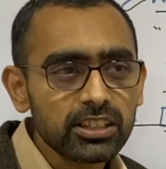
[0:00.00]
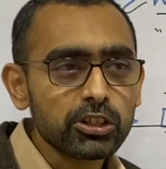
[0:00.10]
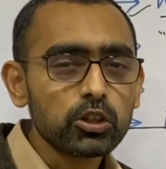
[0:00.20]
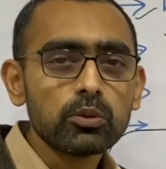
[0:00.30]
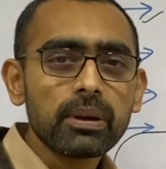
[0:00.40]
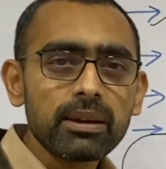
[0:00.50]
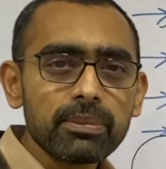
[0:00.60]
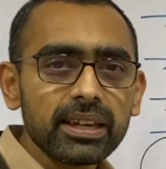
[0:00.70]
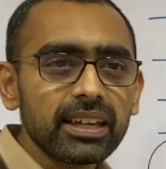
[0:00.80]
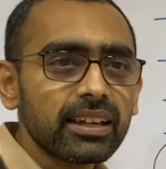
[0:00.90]
You may
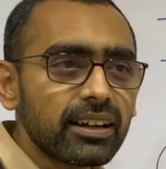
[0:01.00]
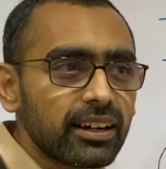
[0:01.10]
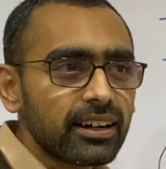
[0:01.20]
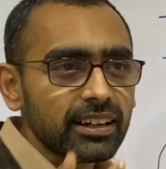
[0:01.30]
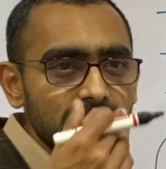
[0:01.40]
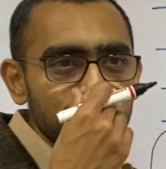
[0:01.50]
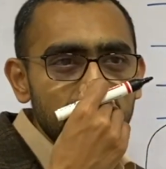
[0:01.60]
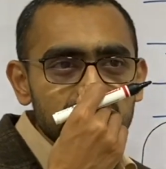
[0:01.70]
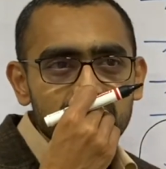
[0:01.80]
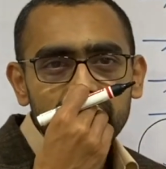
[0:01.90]
be
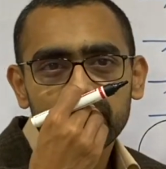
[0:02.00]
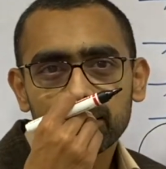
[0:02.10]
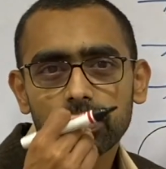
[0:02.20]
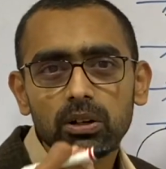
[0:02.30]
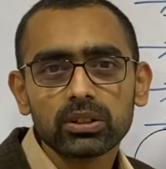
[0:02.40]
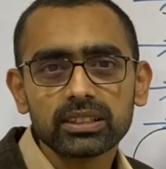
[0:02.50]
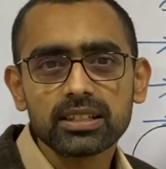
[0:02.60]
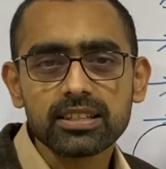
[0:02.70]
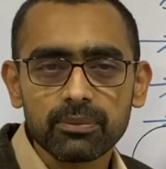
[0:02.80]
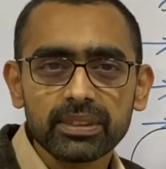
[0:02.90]
compassionate about
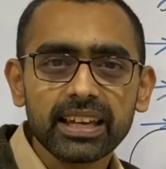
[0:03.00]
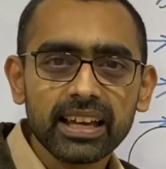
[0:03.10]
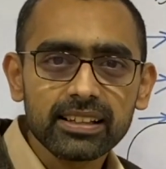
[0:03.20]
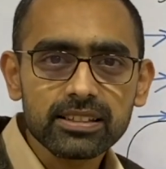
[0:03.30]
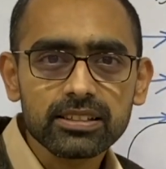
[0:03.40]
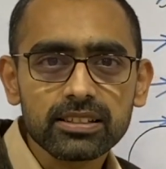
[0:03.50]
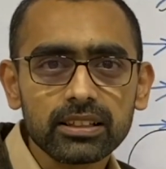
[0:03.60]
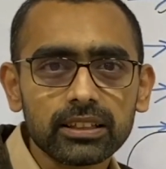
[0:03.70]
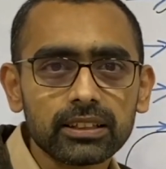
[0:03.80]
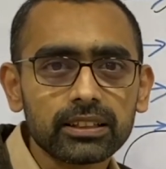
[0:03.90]
something else.
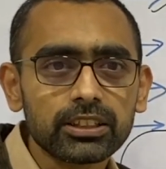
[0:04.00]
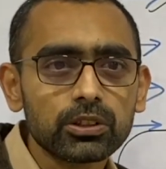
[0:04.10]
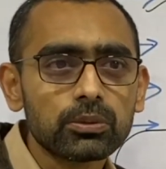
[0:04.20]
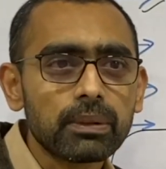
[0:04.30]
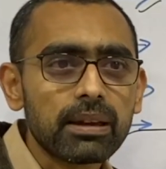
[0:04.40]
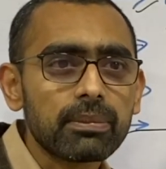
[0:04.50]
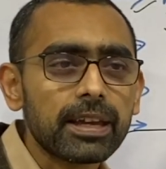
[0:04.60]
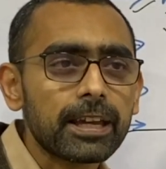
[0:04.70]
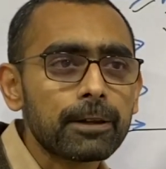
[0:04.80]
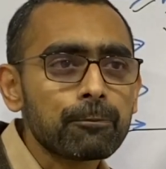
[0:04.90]
You may
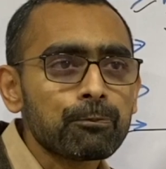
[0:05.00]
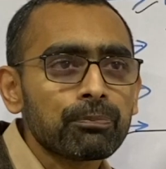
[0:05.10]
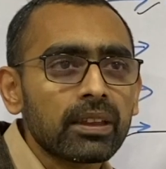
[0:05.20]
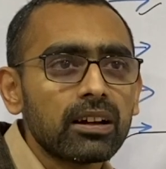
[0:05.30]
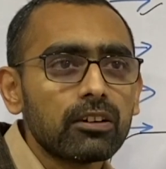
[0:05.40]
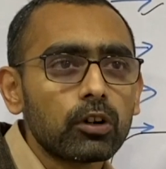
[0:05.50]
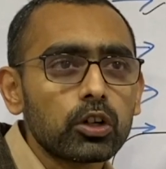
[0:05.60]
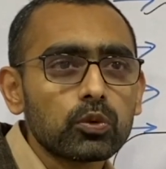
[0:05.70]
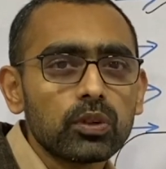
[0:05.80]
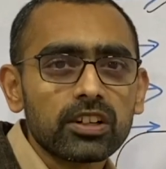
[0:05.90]
be want
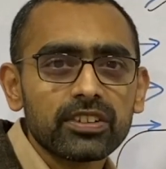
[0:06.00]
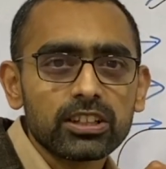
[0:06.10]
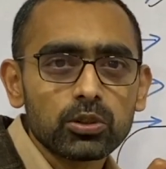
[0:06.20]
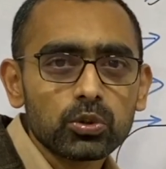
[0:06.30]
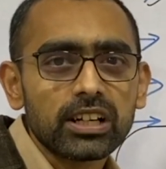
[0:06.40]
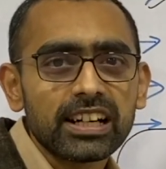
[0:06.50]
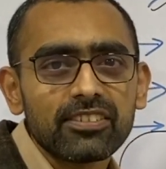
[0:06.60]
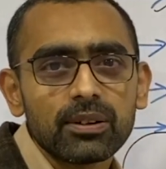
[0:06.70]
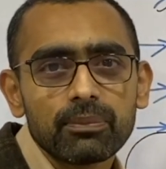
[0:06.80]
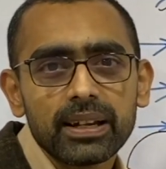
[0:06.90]
to work with rural
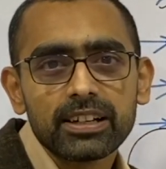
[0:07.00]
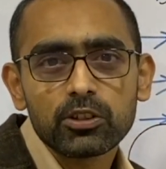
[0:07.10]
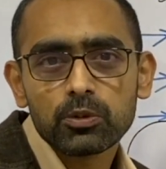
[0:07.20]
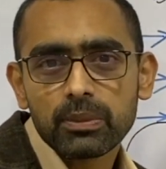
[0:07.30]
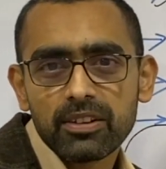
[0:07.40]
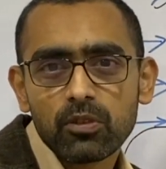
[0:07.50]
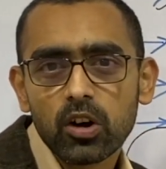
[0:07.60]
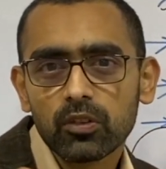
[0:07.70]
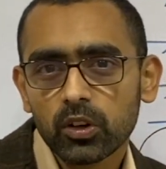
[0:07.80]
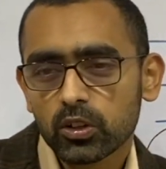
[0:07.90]
development. You may
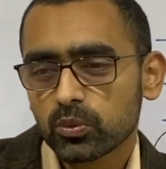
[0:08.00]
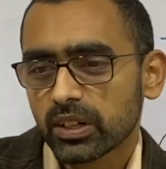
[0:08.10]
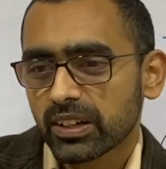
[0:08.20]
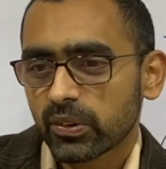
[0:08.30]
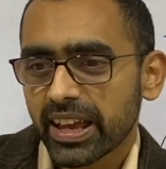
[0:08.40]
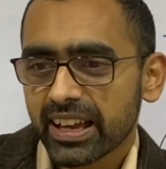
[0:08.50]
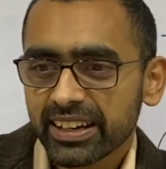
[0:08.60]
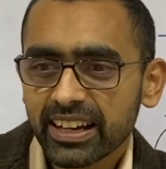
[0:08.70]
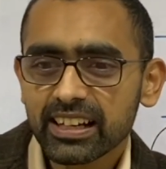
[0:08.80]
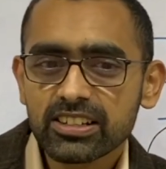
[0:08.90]
want to work on
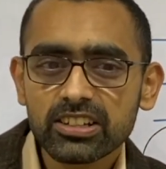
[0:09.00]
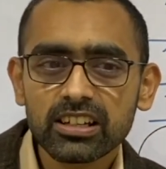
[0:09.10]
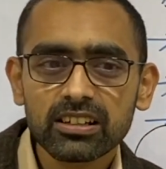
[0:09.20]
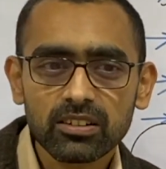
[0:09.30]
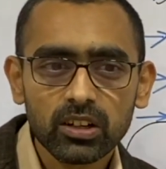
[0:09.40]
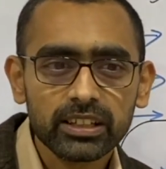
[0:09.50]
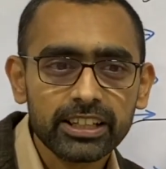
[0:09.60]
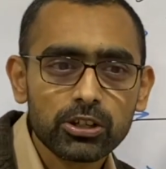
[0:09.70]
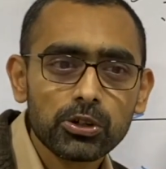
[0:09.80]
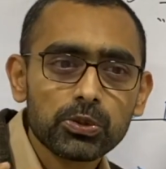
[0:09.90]
agriculture, on
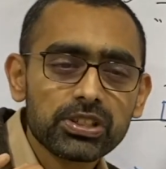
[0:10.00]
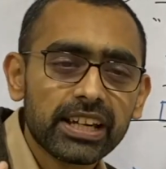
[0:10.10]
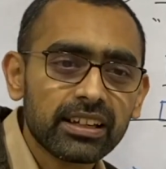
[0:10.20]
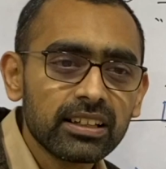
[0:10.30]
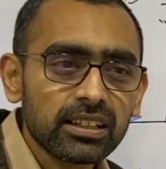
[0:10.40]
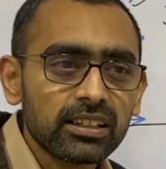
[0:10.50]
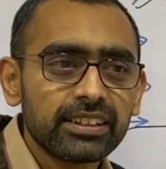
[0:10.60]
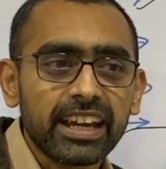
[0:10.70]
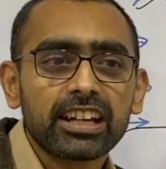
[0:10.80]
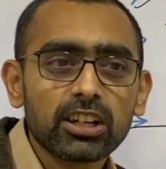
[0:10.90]
introducing
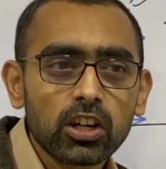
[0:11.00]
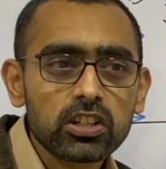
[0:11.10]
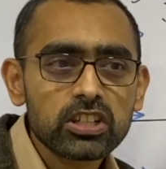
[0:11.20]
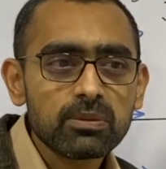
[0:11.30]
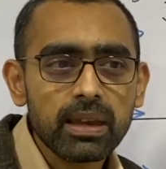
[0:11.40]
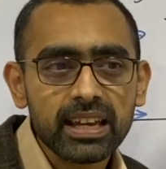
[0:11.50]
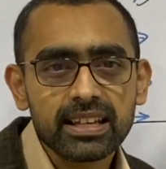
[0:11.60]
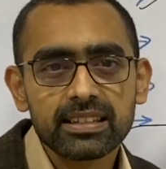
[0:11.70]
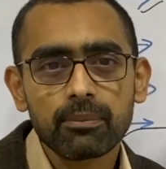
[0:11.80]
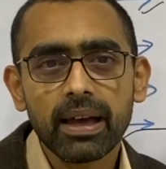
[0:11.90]
technology, making
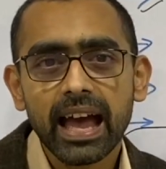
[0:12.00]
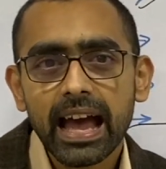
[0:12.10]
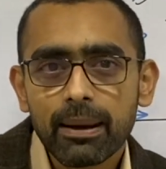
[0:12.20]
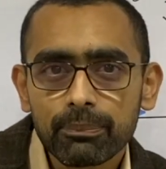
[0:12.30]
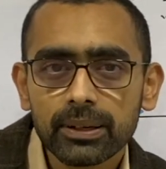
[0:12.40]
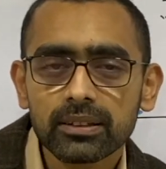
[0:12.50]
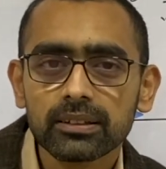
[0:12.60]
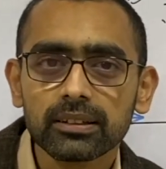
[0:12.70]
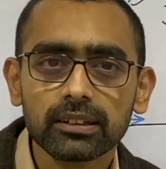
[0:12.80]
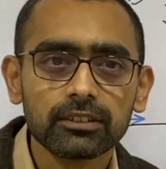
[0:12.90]
some
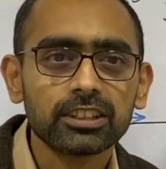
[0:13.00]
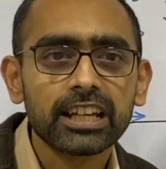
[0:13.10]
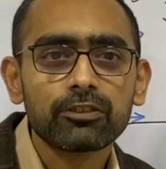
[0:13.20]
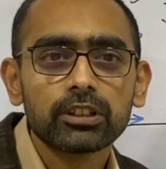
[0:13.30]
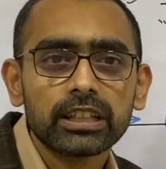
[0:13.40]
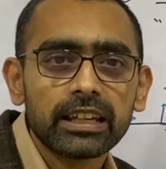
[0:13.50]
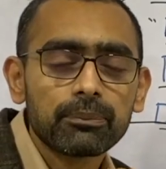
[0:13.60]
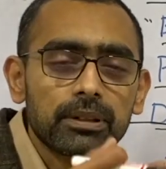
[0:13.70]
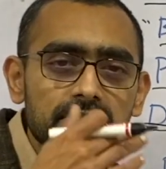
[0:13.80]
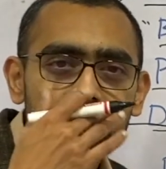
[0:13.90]
app, working for the
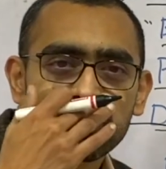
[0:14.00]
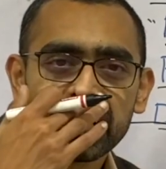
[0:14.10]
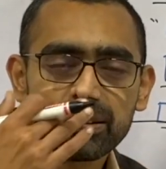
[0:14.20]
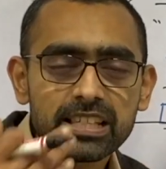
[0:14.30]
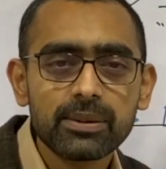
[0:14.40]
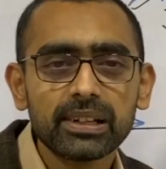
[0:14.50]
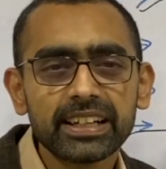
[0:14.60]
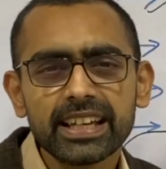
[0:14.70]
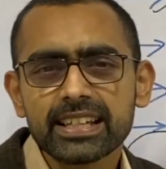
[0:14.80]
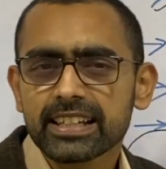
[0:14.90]
person with
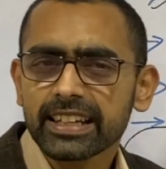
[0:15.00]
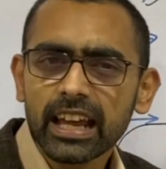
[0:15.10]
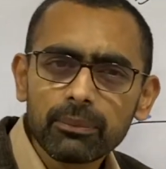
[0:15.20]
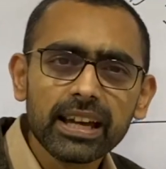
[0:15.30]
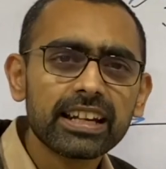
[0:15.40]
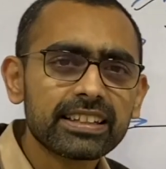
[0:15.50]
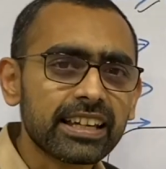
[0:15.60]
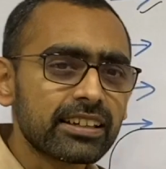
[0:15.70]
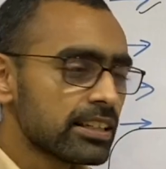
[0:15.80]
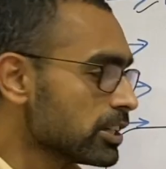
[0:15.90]
disabilities. It can be
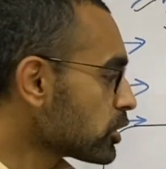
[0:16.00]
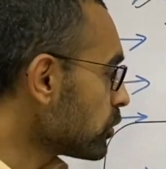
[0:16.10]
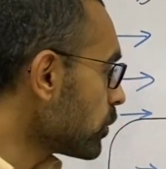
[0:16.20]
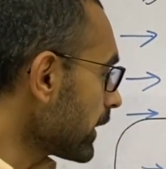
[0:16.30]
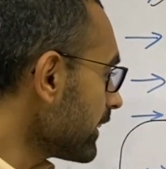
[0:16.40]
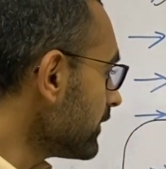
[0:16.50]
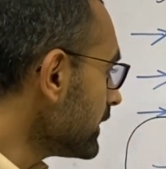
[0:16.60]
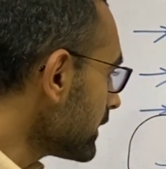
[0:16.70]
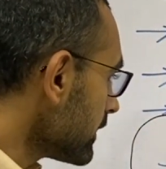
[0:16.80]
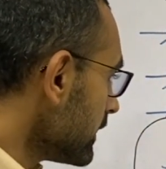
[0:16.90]
anything. So
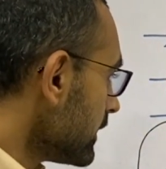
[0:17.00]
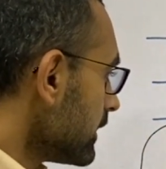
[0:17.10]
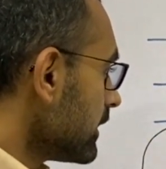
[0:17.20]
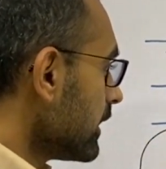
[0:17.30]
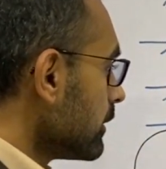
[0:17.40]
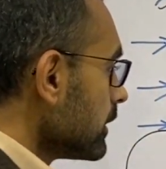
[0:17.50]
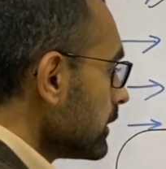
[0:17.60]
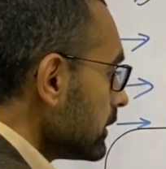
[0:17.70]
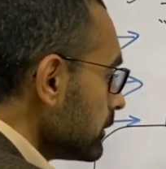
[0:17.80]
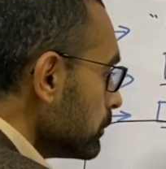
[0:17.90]
whatever
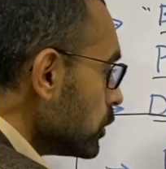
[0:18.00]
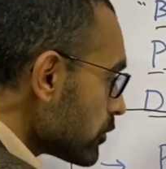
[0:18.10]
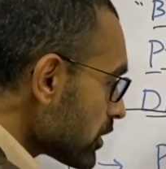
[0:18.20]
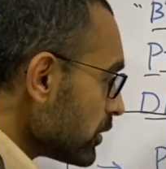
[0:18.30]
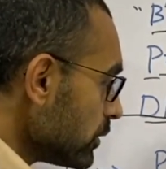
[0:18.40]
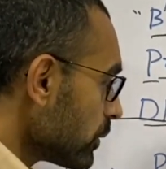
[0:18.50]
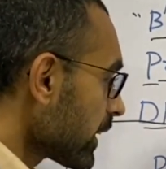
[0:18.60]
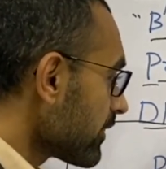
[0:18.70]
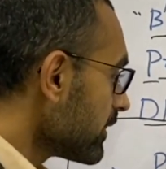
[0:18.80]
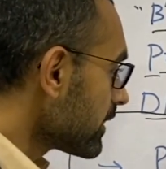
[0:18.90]
moves you,
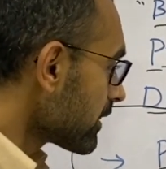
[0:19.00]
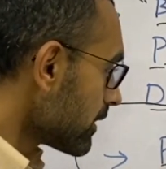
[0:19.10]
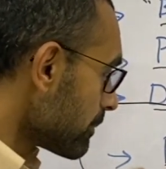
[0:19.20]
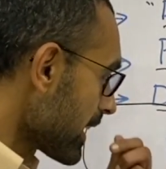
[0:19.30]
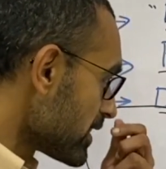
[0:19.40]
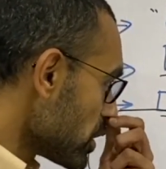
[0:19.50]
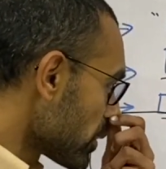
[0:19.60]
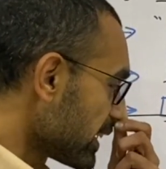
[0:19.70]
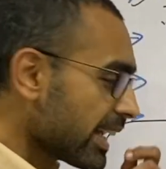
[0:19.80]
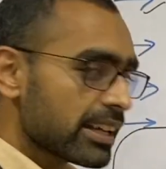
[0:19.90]
whatever makes you
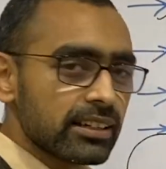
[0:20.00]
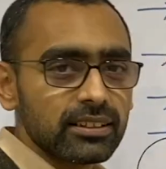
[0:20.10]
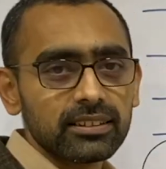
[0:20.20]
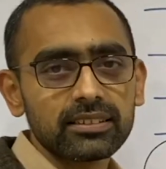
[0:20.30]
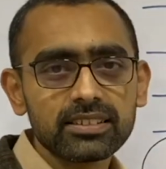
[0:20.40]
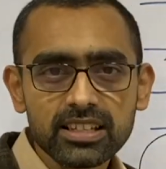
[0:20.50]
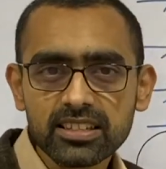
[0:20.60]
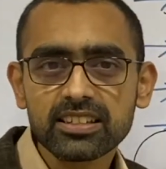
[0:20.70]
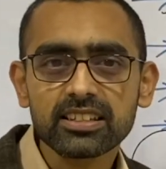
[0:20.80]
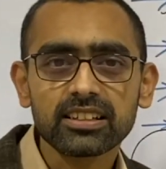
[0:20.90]
click,
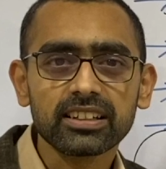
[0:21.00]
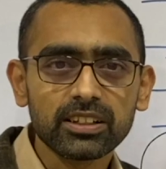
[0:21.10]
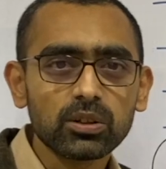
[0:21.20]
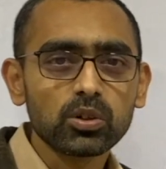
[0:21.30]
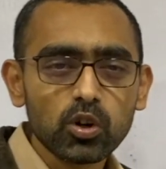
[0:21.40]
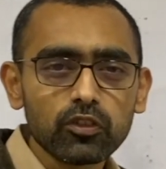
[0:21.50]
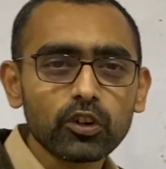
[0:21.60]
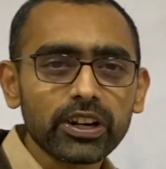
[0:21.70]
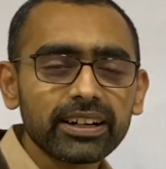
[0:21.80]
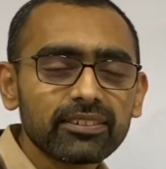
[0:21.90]
just go
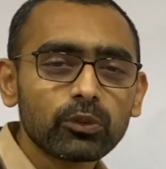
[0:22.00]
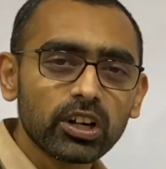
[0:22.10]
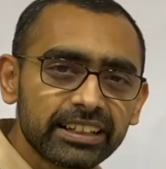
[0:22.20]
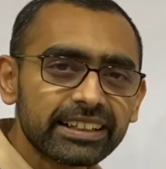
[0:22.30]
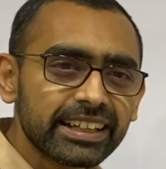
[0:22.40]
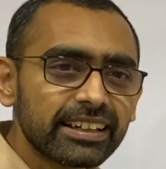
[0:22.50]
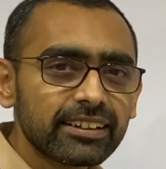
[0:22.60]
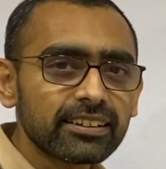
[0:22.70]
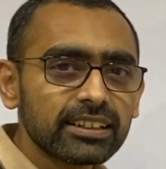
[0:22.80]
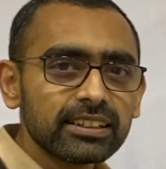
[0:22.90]
for it.
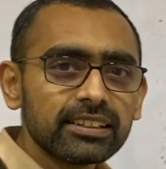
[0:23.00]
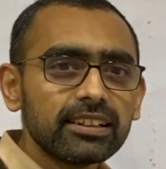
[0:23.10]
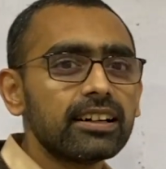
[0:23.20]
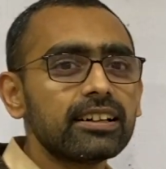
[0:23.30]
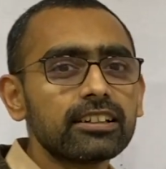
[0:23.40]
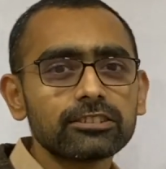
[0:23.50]
Volunteer, learn.